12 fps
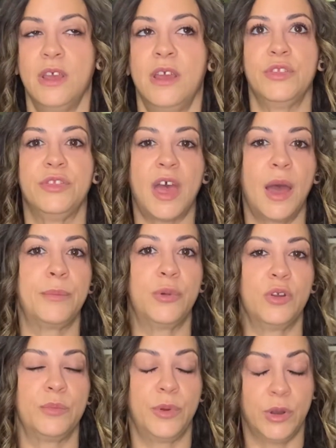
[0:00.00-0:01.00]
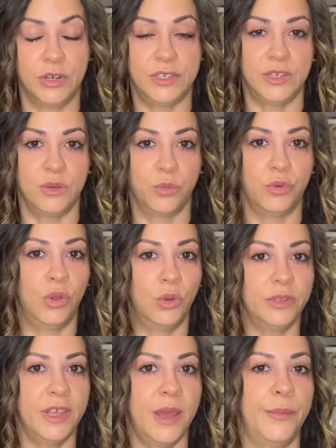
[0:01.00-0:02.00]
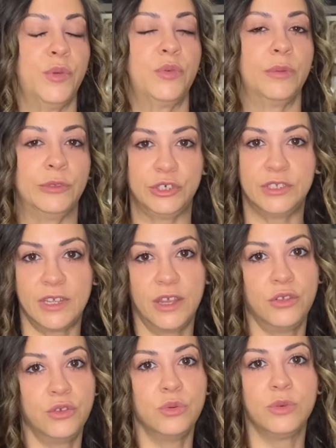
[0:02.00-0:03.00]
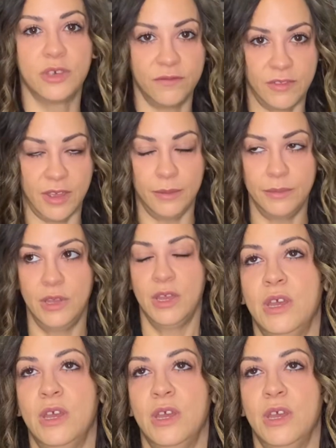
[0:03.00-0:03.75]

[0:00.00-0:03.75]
That person will only have the permissions that you give them.